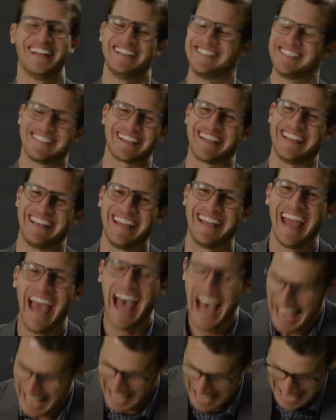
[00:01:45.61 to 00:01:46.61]
Interesting.
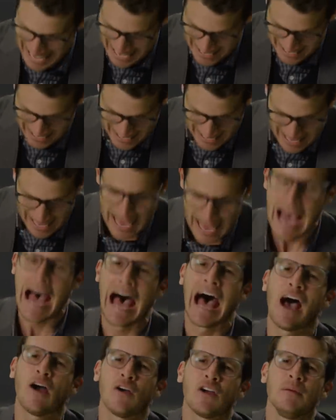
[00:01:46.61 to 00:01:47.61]
Uh,
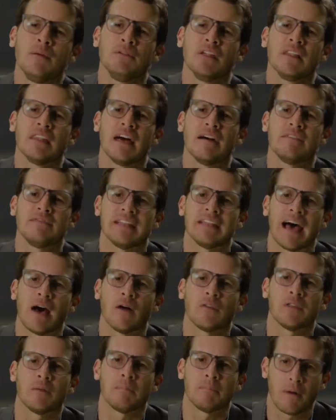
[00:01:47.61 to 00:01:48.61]
how come you left
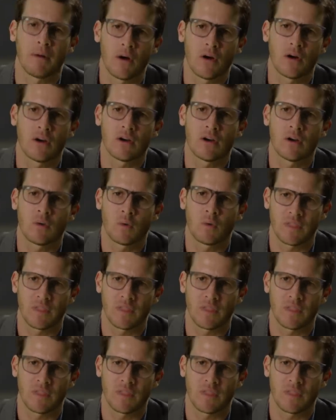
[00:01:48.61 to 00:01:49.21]
out the part